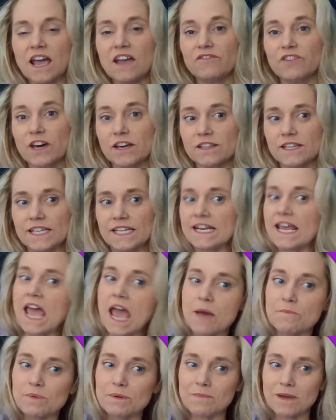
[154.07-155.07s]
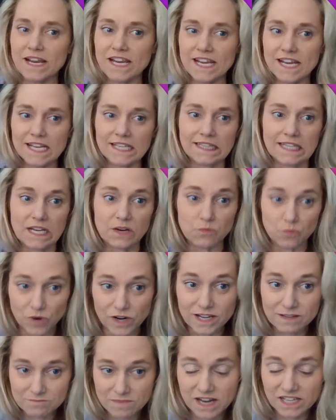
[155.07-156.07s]
I've got like an app in my head, like
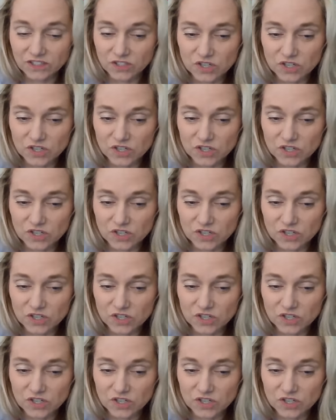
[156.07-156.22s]
what it might